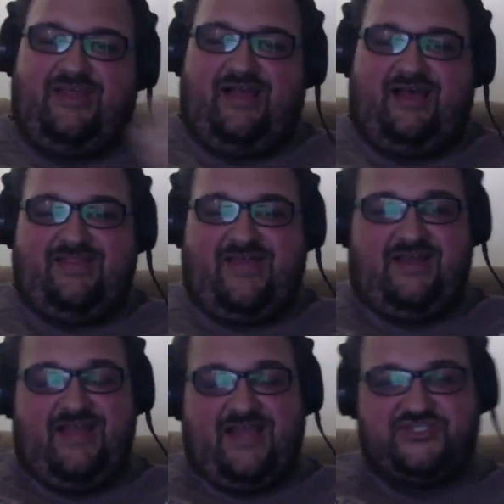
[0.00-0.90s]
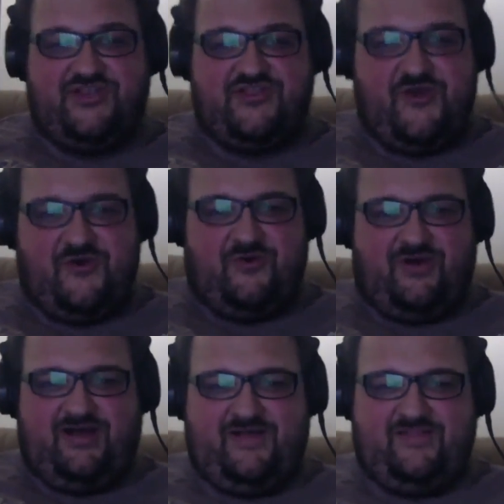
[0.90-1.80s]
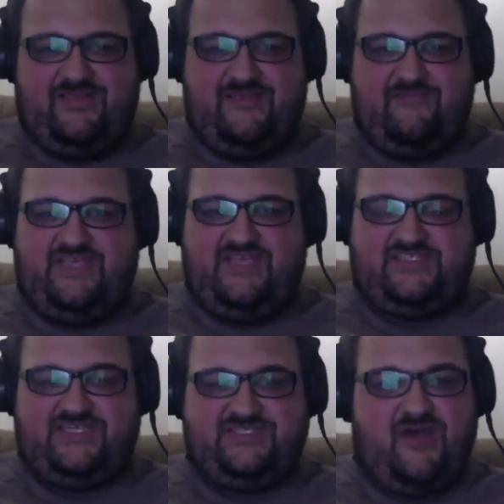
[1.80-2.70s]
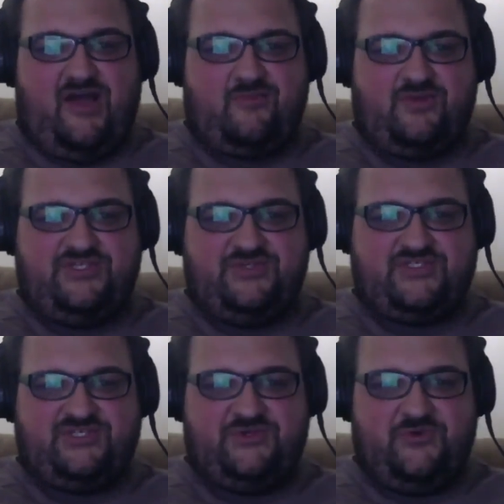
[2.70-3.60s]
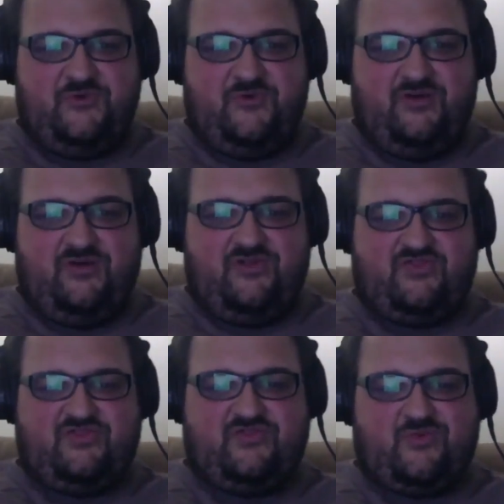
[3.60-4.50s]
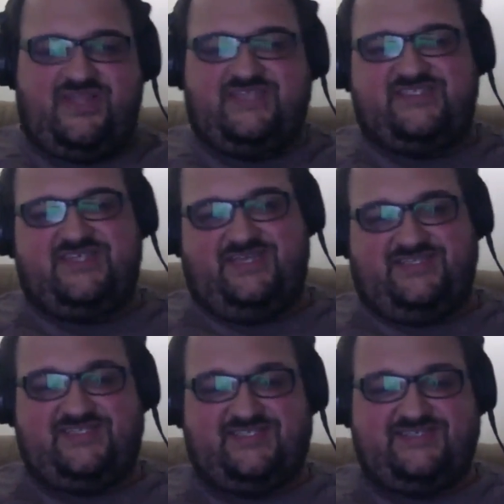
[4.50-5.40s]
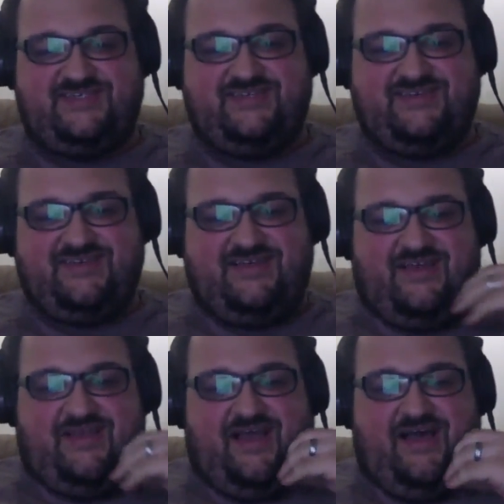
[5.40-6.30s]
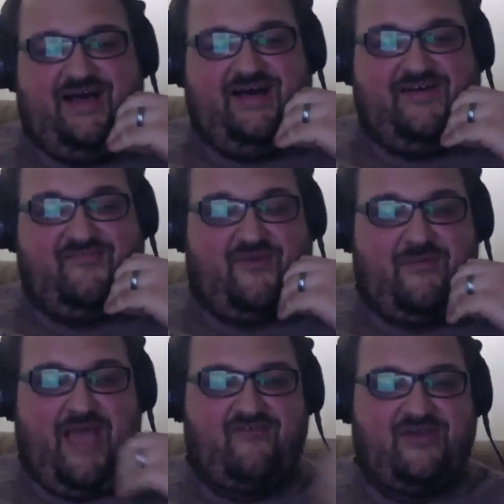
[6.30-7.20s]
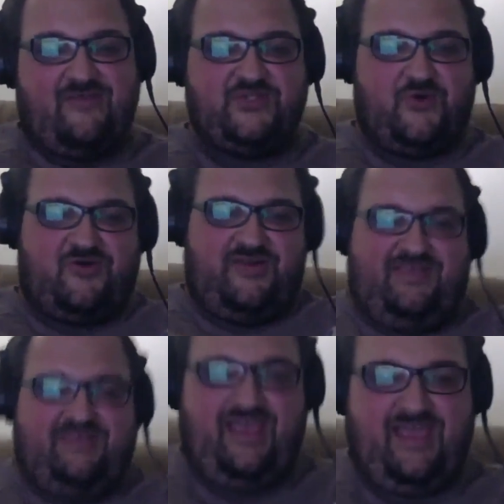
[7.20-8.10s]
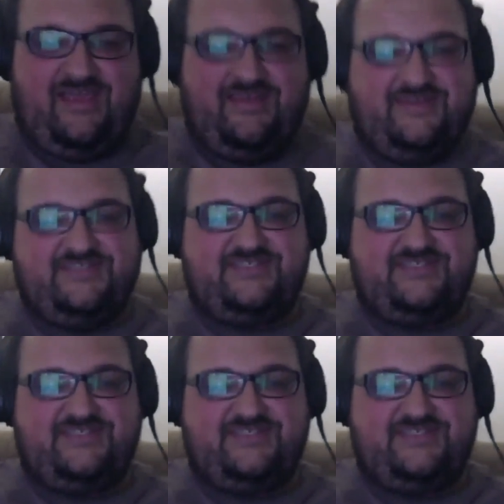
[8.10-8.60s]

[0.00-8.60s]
that election though, the PCs got reduced to 3 seats from having a majority, and